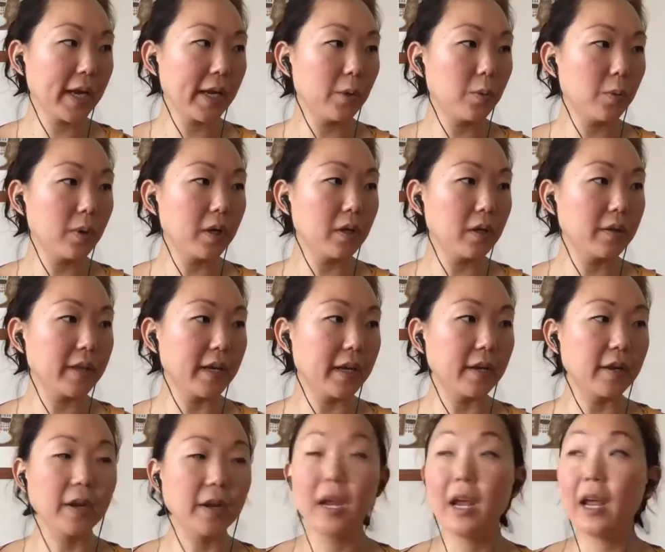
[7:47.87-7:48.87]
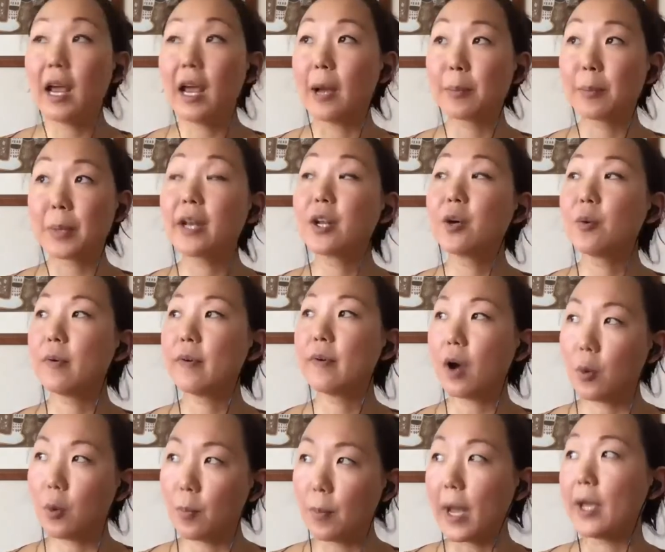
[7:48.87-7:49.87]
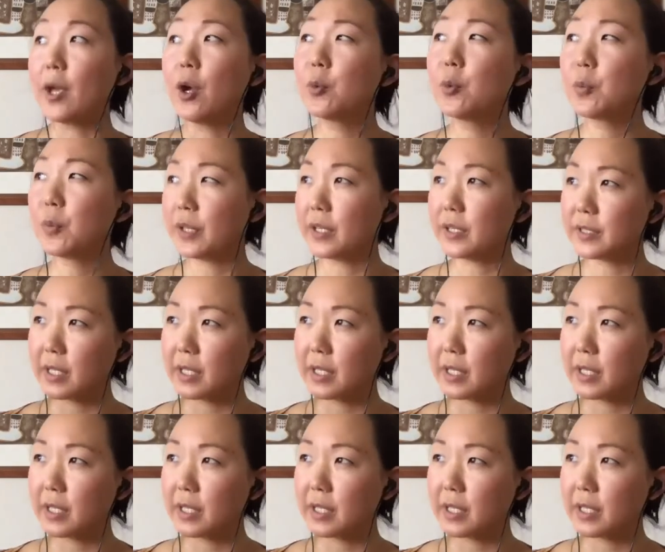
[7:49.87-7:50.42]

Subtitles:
well, then I'm kind of on my own with this.